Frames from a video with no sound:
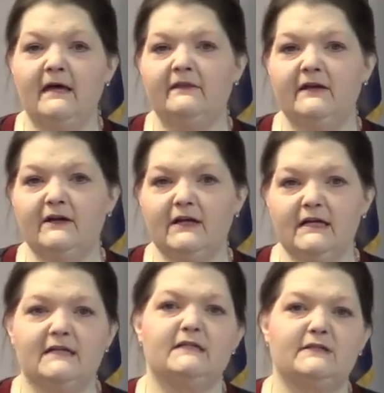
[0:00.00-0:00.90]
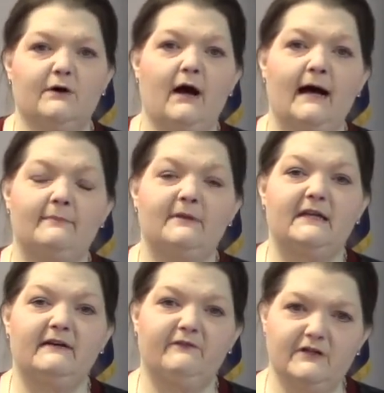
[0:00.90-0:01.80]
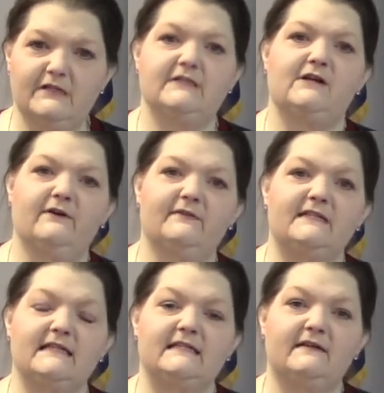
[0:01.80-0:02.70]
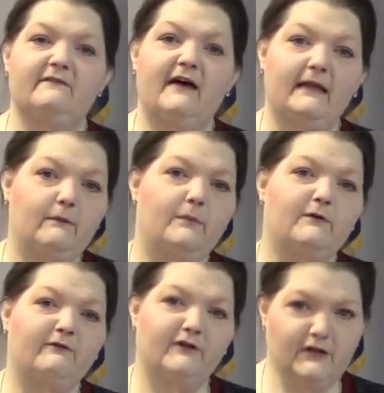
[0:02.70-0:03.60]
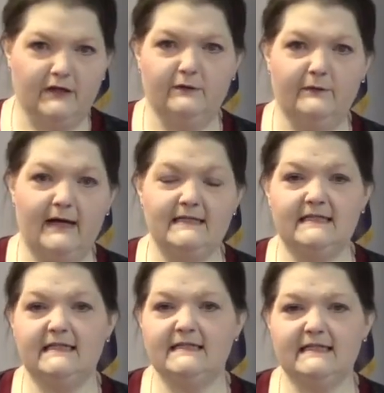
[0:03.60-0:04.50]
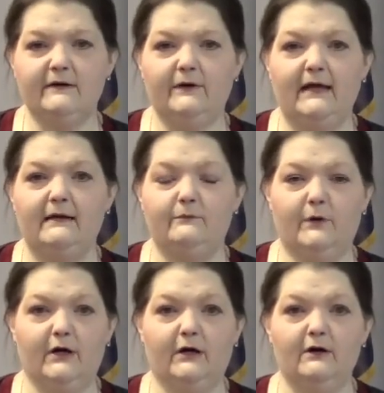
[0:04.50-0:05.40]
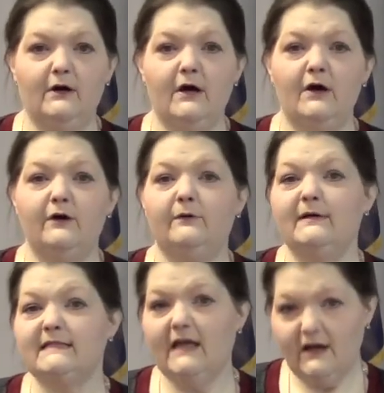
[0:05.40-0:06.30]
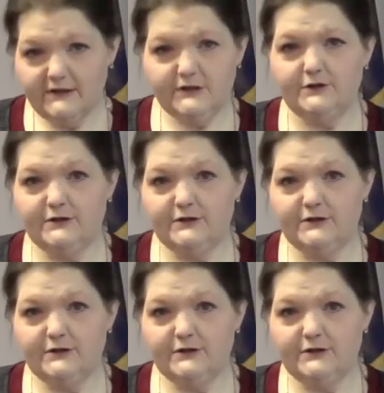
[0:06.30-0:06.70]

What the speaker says: They're going to describe the different services available for you as a dislocated worker who has lost your